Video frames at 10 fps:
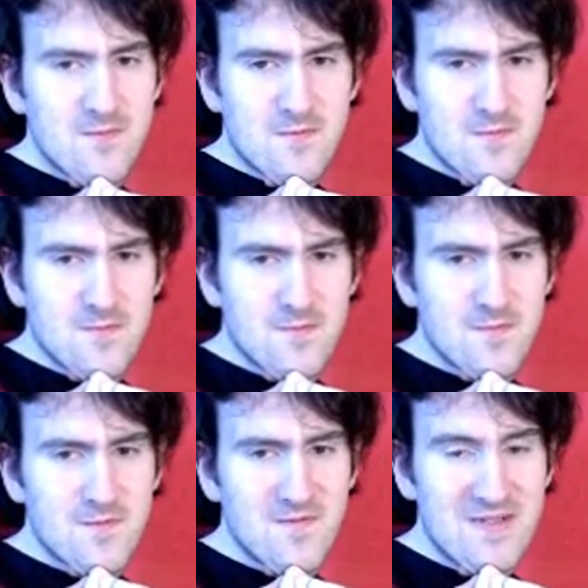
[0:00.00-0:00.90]

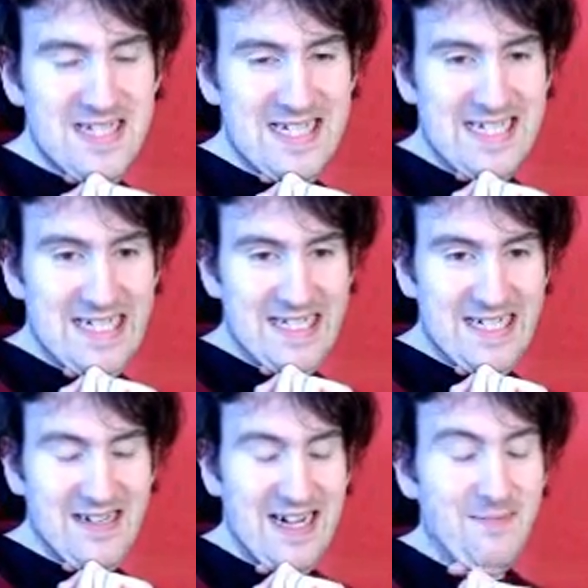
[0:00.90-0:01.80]
Oh yeah, I
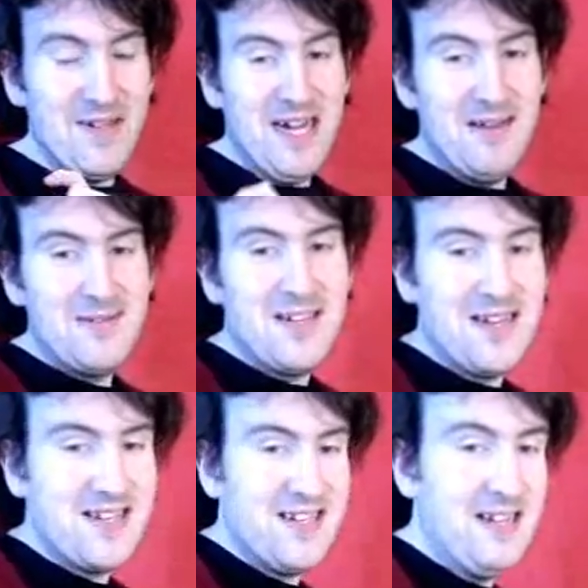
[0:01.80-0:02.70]
don't know how I'm
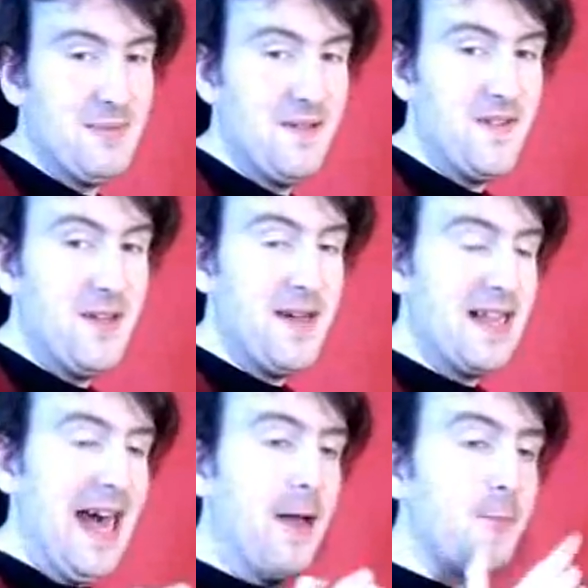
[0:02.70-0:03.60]
gonna feel
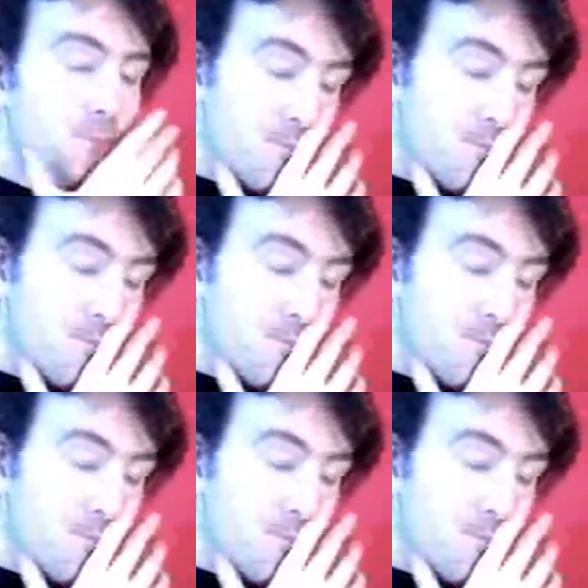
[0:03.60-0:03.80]
about that.